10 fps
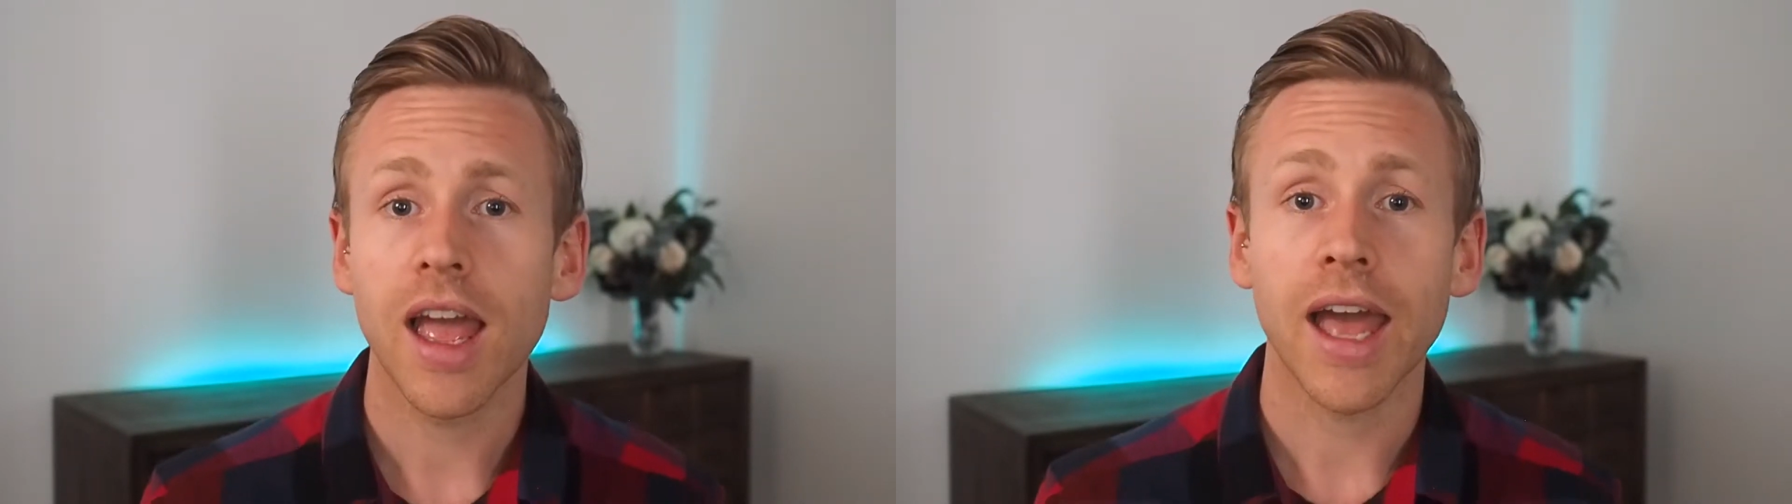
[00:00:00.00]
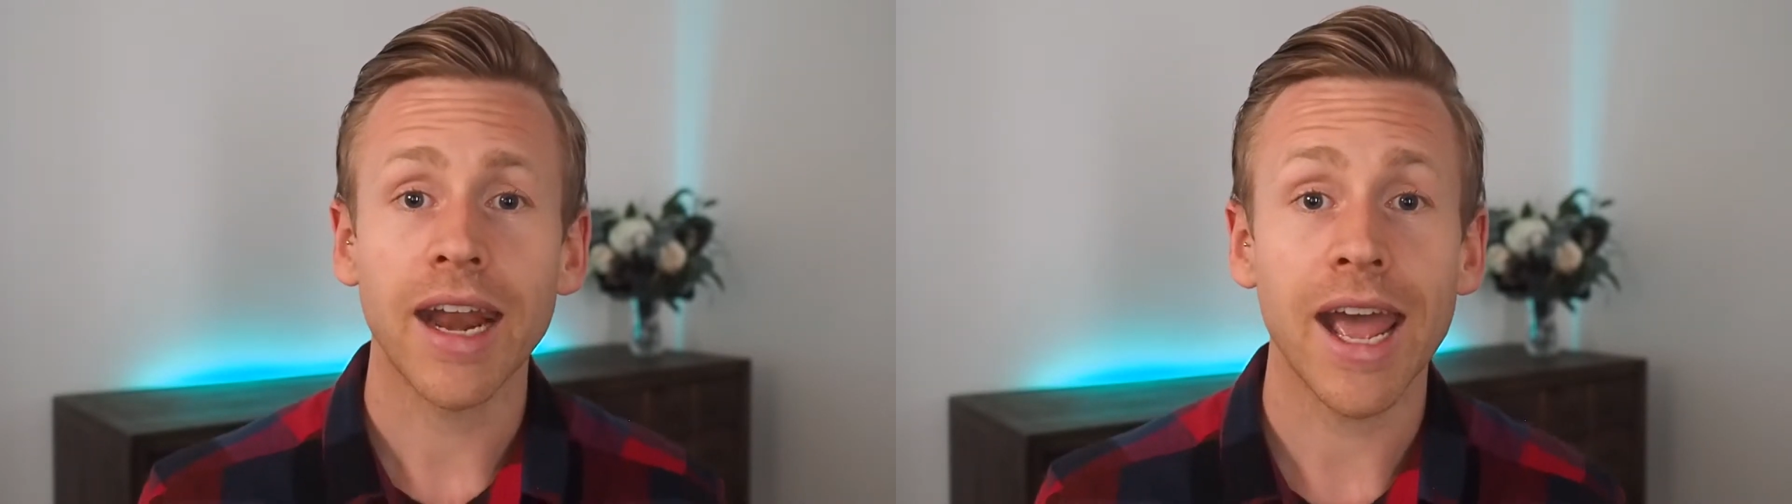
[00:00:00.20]

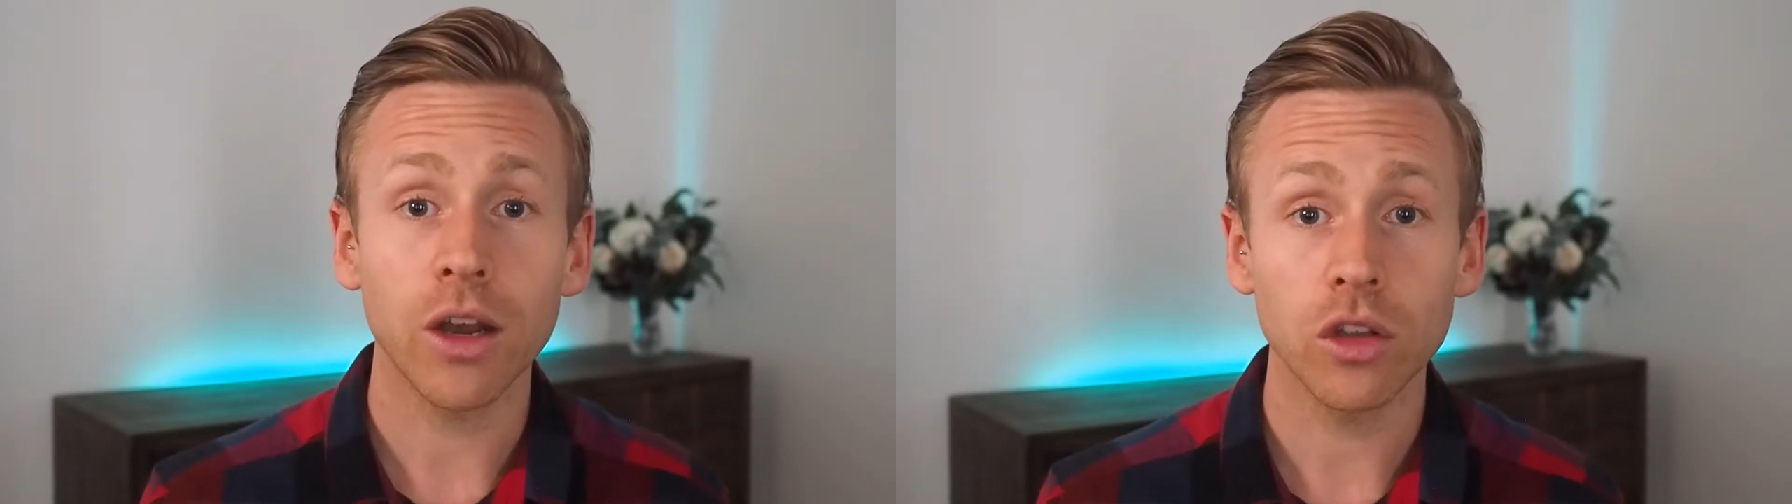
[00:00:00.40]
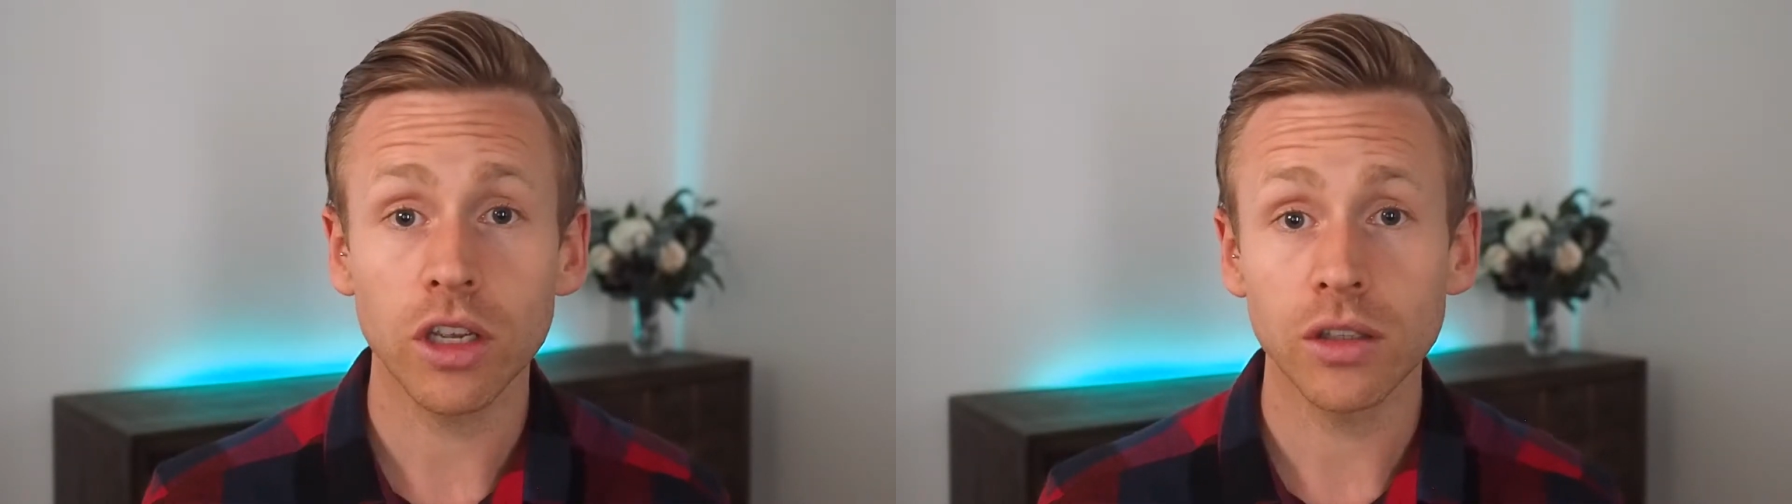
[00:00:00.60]
and how
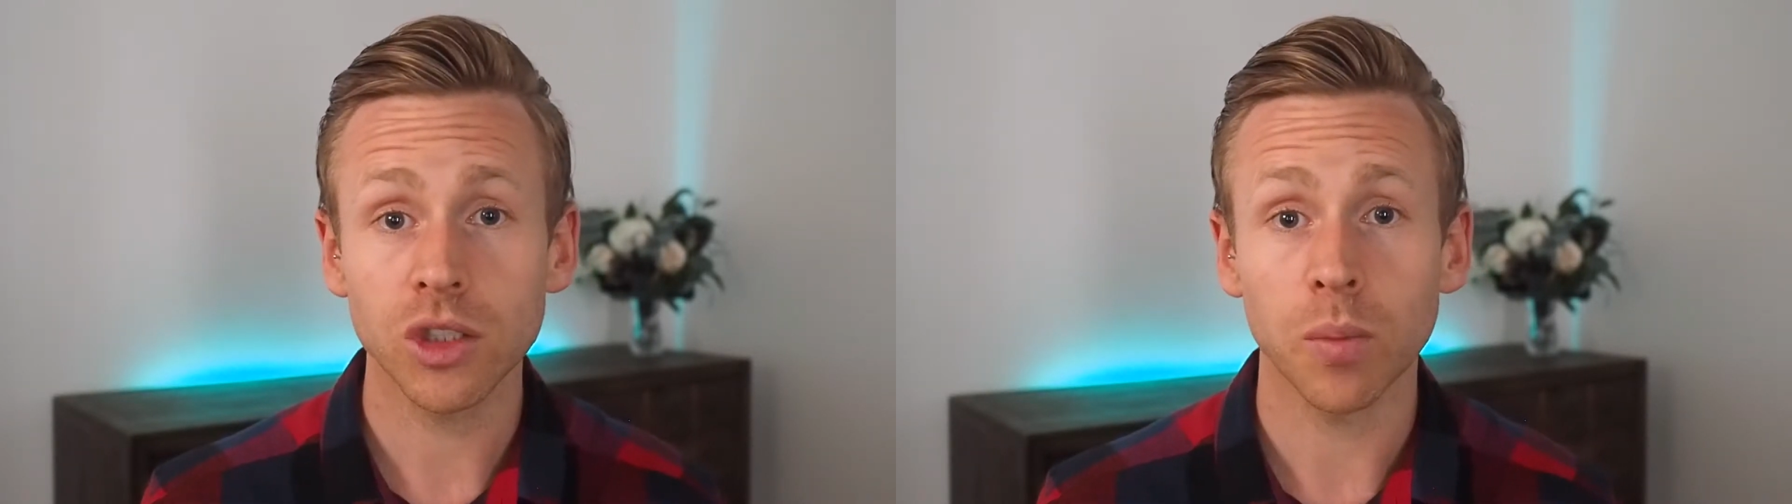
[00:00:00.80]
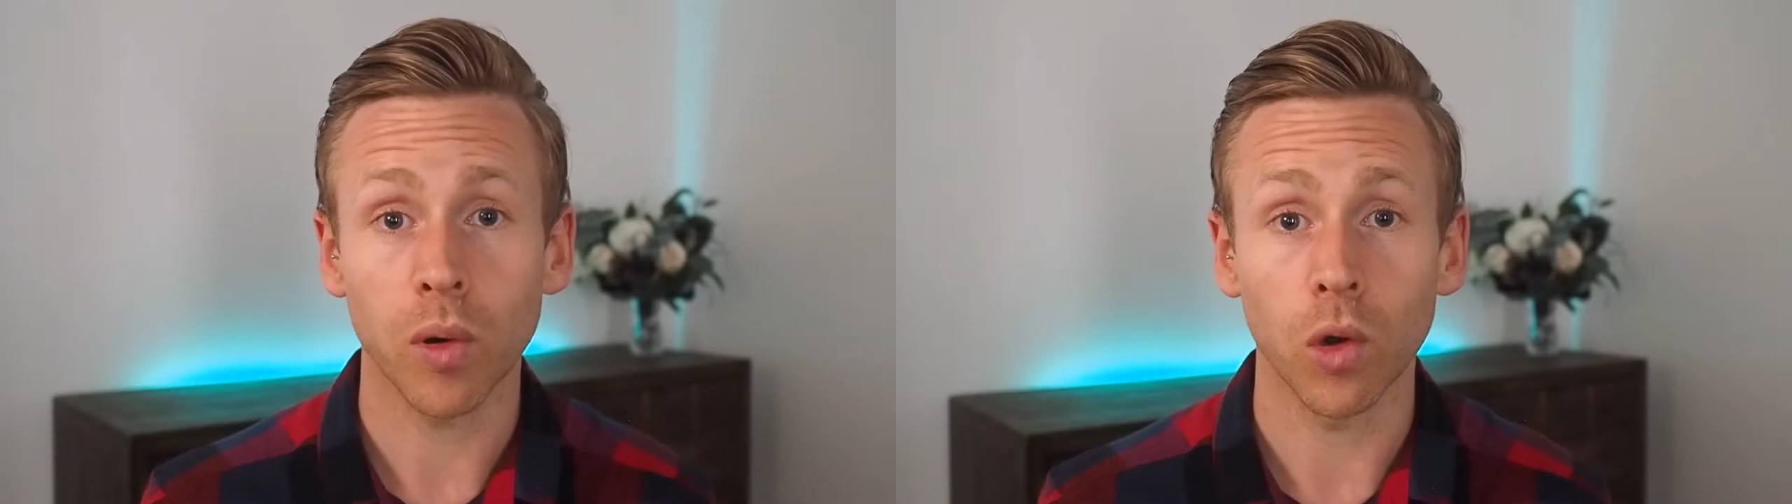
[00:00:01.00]
you can
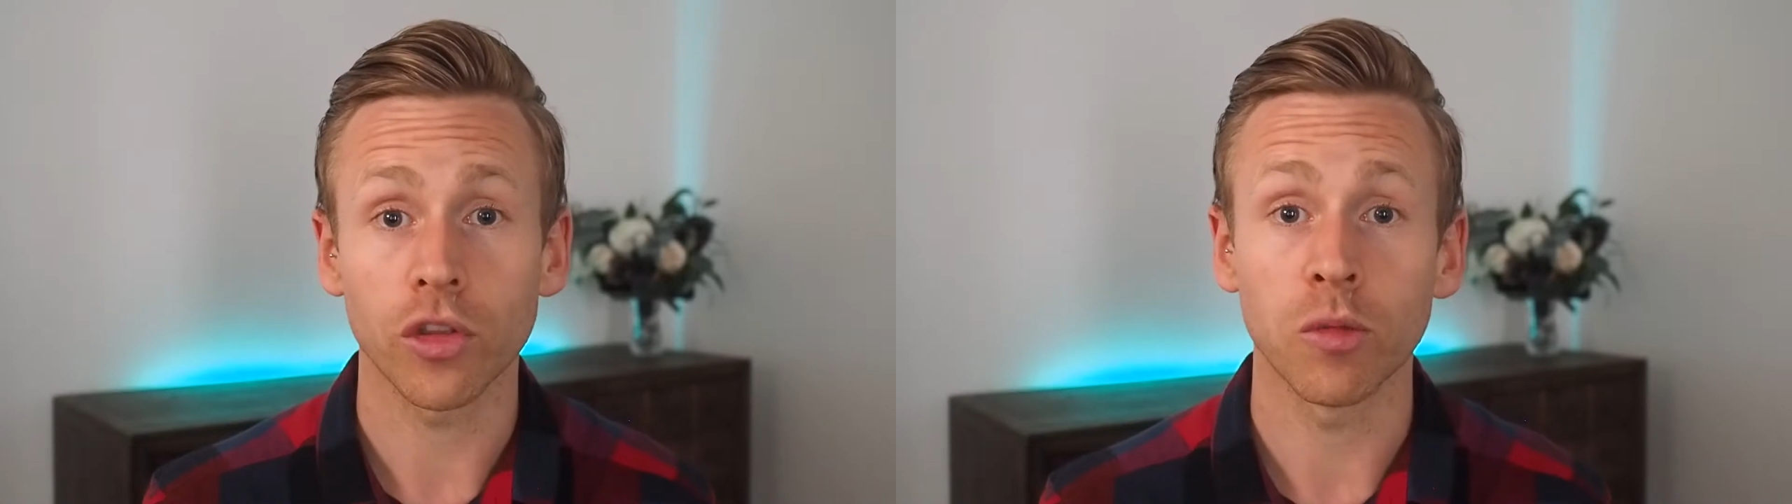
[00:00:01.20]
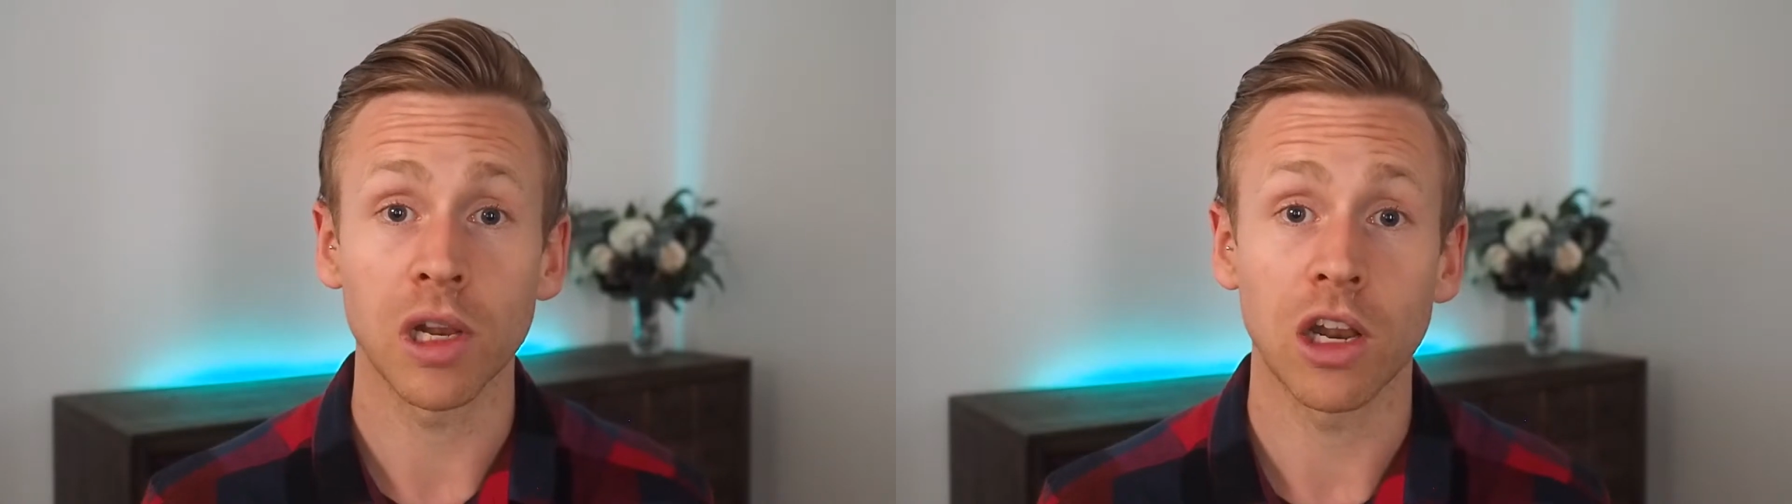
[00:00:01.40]
support
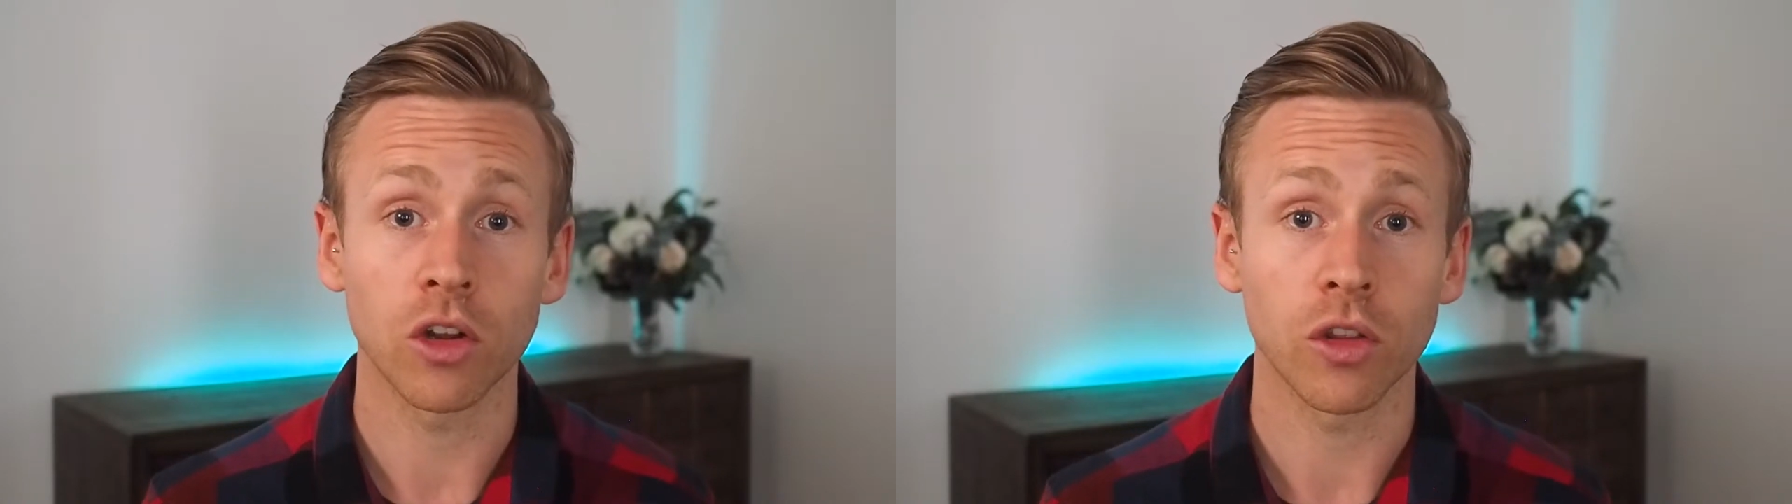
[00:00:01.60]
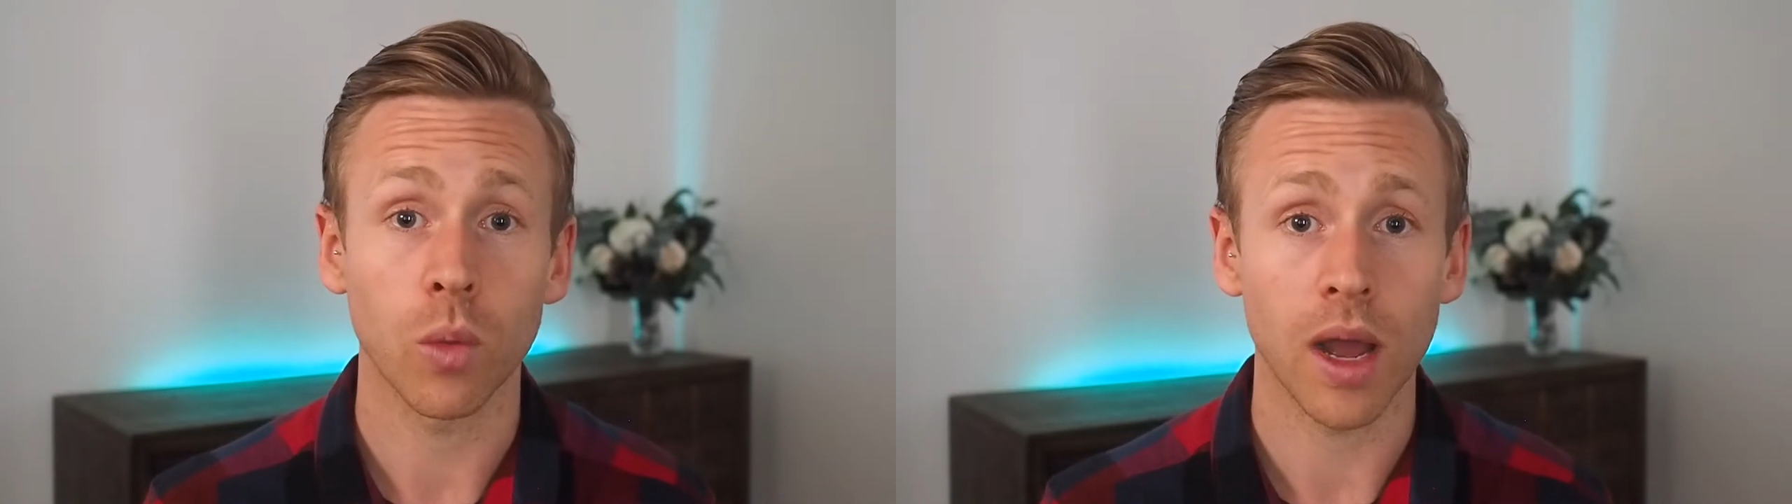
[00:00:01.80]
them
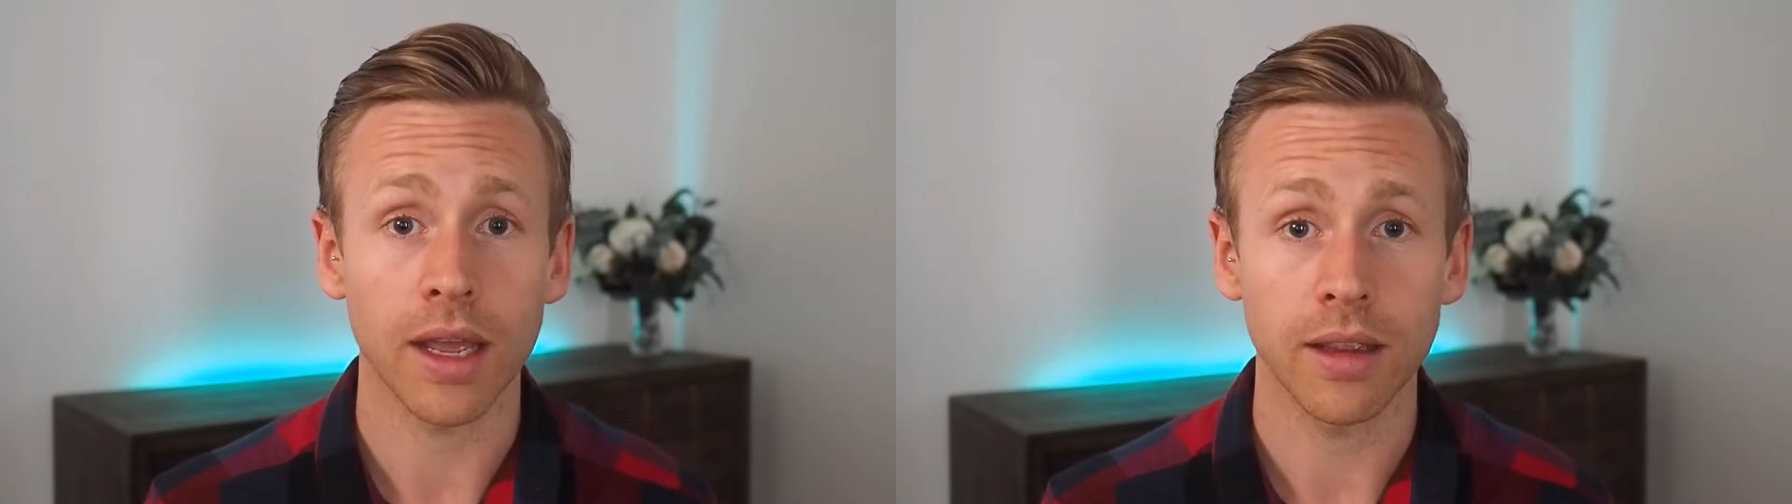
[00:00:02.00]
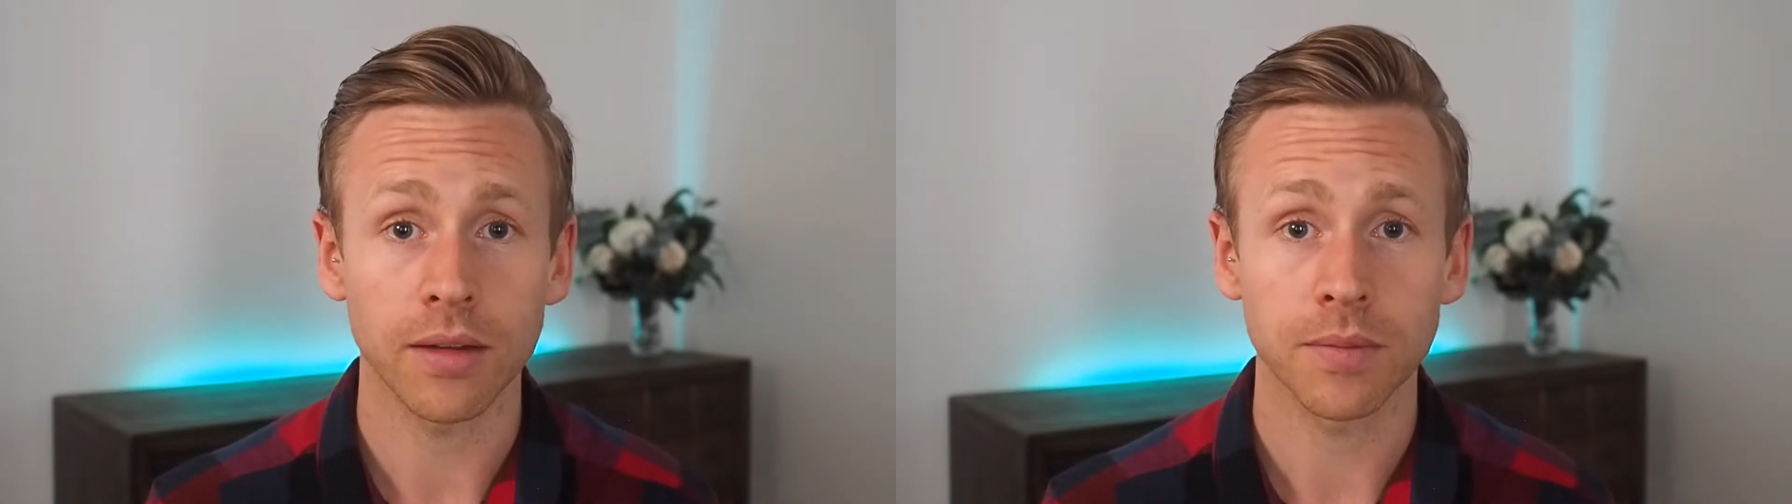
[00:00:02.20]
along the way.